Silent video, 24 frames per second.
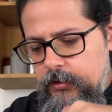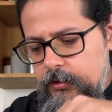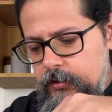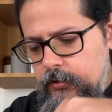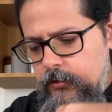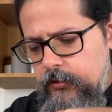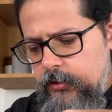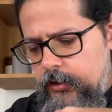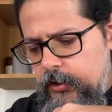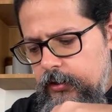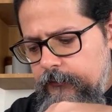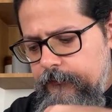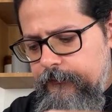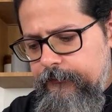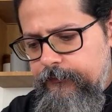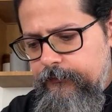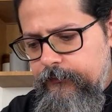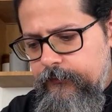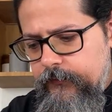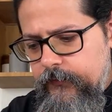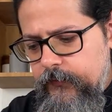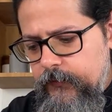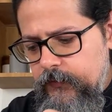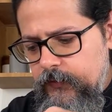Okay,
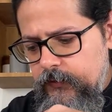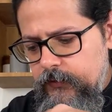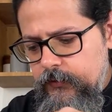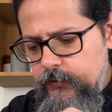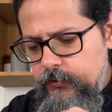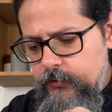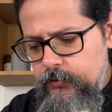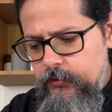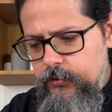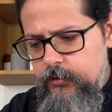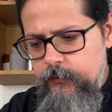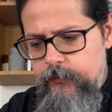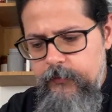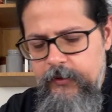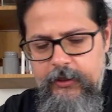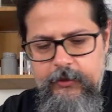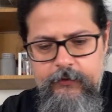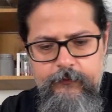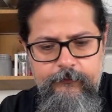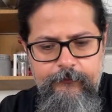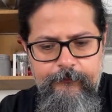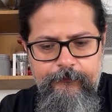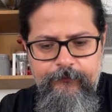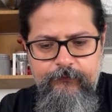not bad.
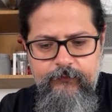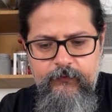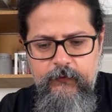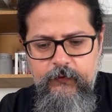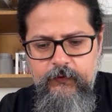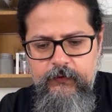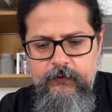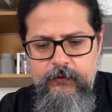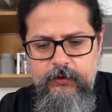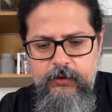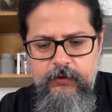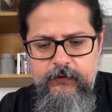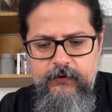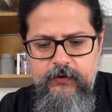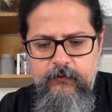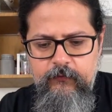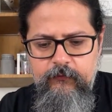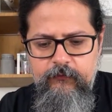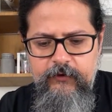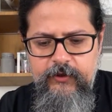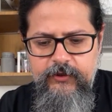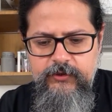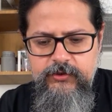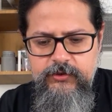So there's
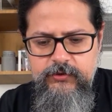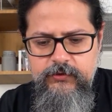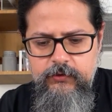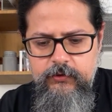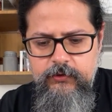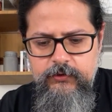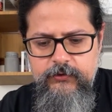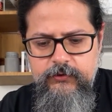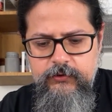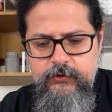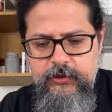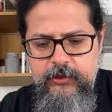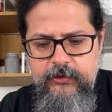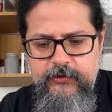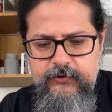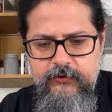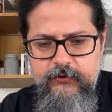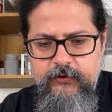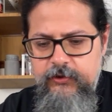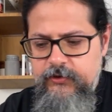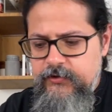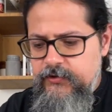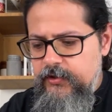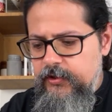some veggies also. Let's
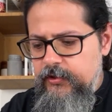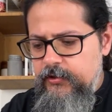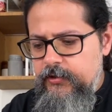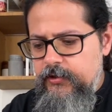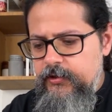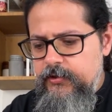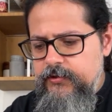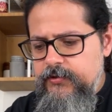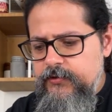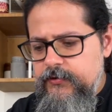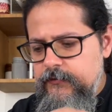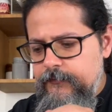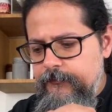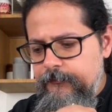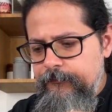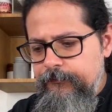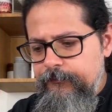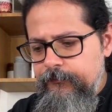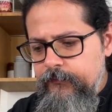reset this.